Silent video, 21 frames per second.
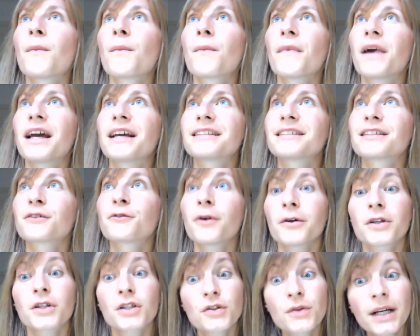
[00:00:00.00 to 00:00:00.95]
is a
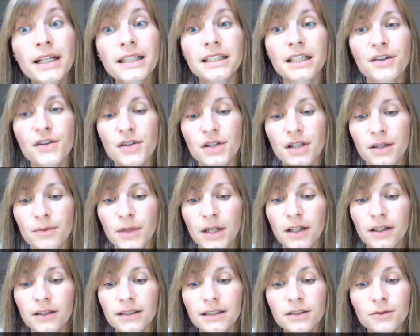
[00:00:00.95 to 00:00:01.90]
growing trend actually,
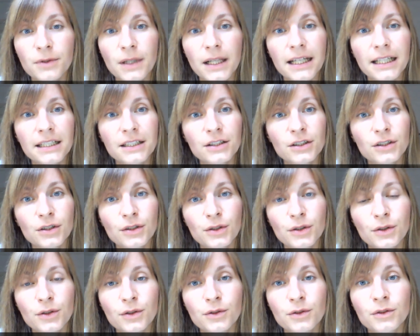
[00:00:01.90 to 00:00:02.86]
because it's related
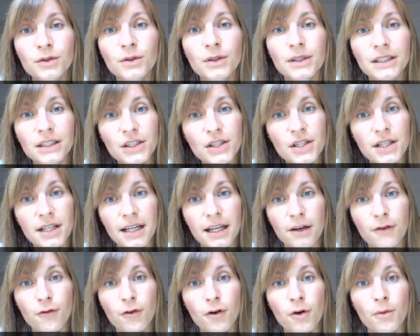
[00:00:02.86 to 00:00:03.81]
to
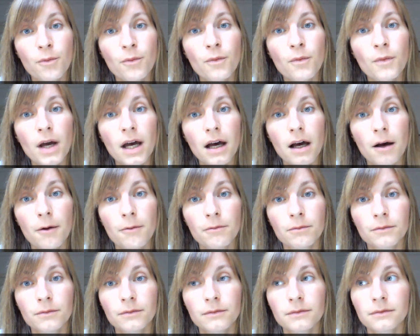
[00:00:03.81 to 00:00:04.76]
transitioning from
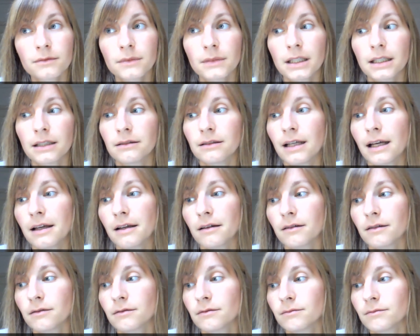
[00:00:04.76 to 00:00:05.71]
an
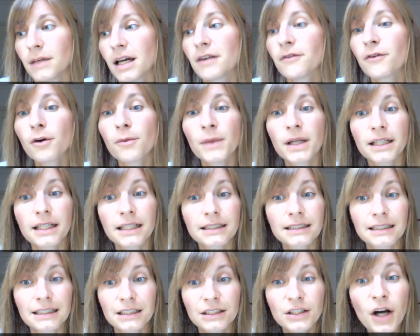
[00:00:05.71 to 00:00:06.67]
environment
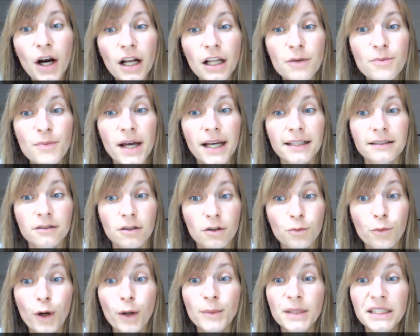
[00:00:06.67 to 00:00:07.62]
that's entirely based
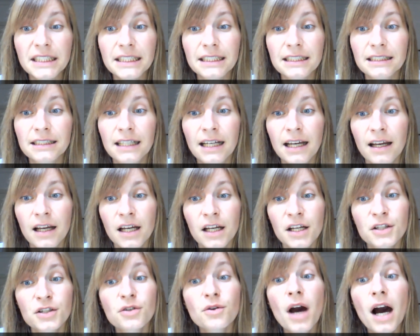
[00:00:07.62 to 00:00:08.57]
on premises
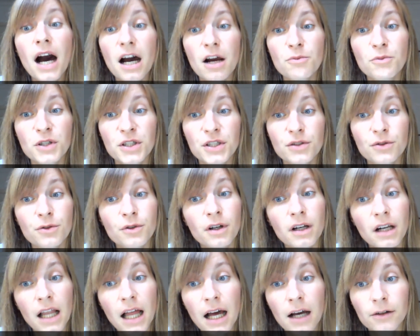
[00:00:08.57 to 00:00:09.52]
to hybrid or
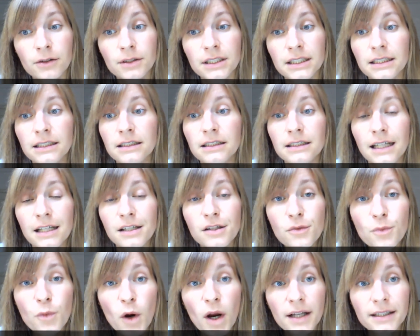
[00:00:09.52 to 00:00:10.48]
cloud, and
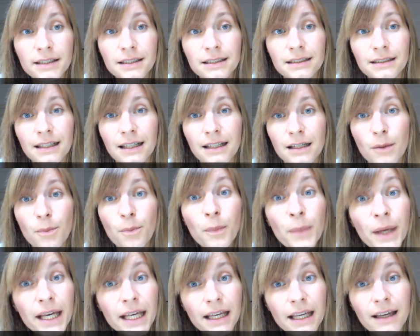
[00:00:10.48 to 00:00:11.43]
enterprises end up
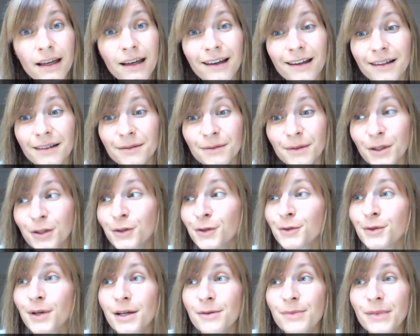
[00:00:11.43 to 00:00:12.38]
picking a
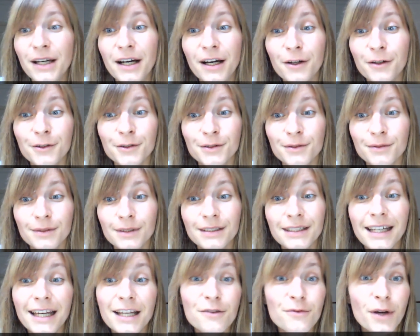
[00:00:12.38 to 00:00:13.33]
new API or
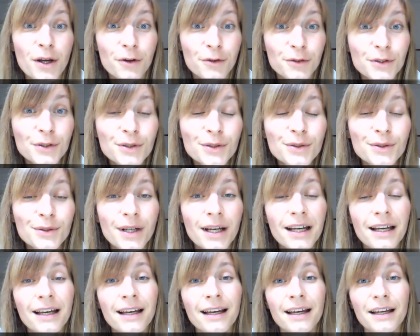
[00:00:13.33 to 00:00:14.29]
gateway or 2
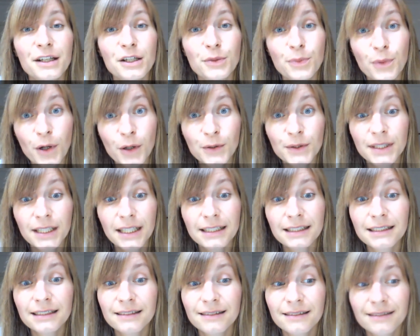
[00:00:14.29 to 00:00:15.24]
in the
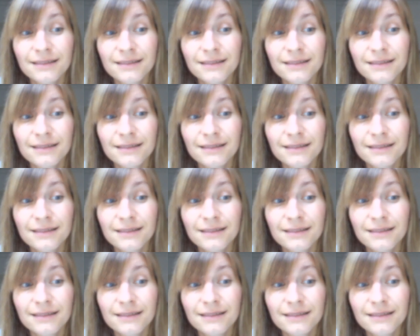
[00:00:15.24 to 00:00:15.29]
process.